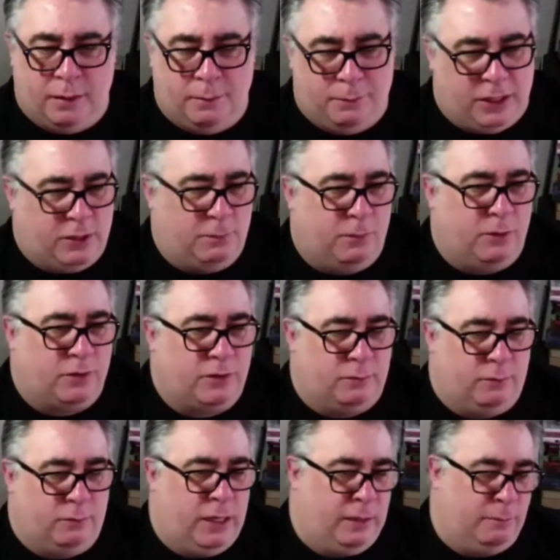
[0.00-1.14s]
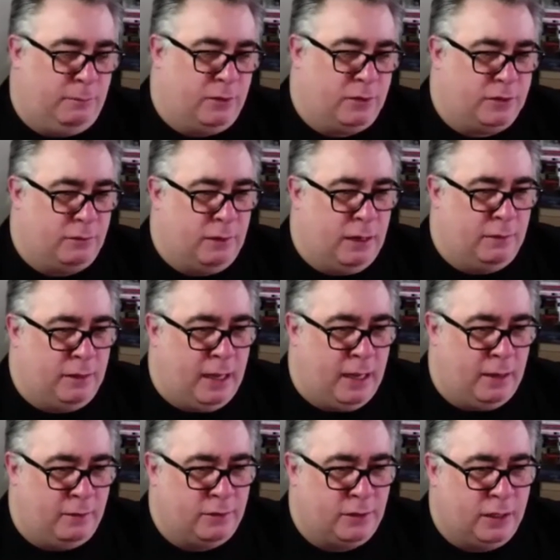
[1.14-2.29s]
picture books and reading books around the
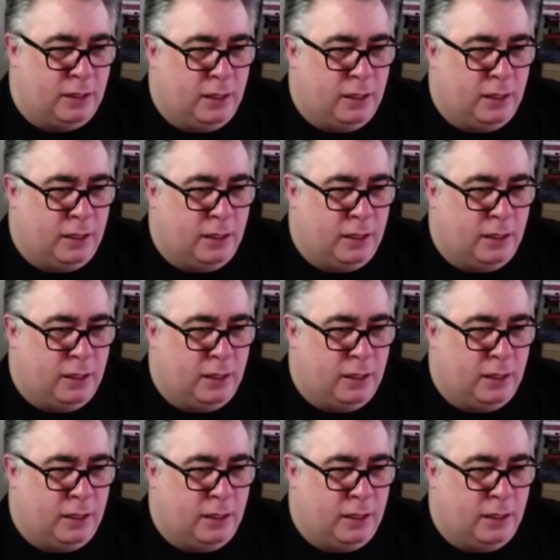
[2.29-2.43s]
house,